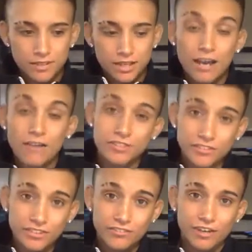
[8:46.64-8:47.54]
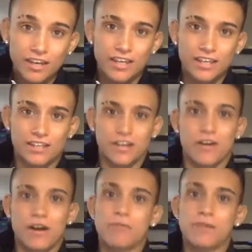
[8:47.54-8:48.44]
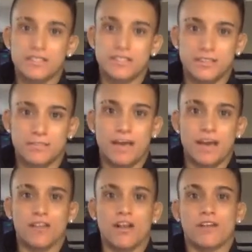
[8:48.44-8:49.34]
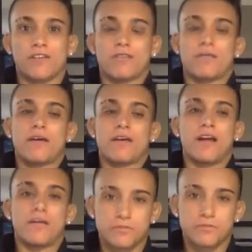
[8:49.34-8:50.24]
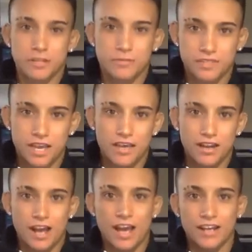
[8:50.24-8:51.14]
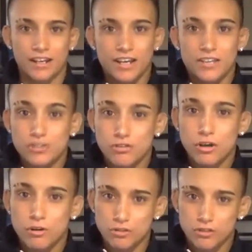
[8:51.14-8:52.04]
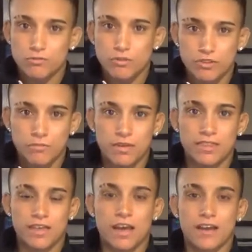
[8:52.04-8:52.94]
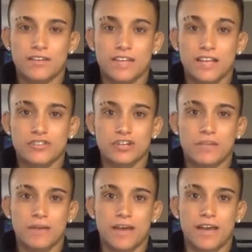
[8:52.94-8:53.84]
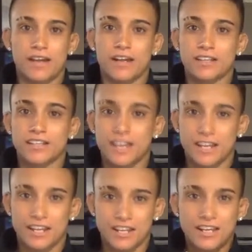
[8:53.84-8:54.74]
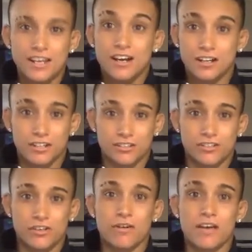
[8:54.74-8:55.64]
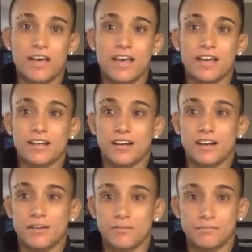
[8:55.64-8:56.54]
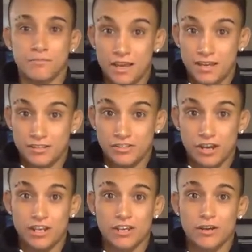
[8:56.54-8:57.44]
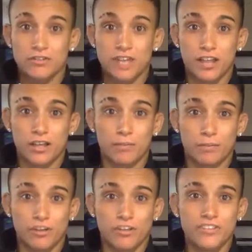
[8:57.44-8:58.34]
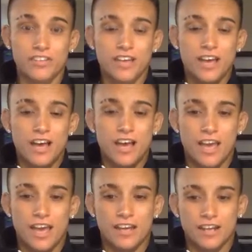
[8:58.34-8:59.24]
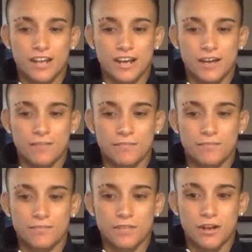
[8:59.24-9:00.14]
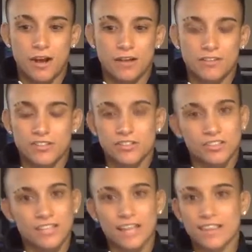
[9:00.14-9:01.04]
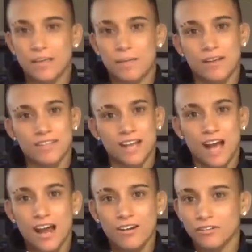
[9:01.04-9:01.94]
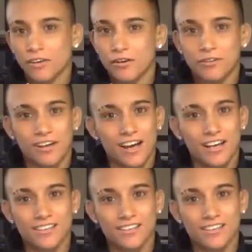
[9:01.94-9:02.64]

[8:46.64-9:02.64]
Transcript: after the fight, you know, I went into the back locker room and I was really upset. I had two coaches with me that trip. I had Kenny Augusto and my striking coach, Alec Brooks. And, you know, I just looked at them and I was like, I don't know, guys.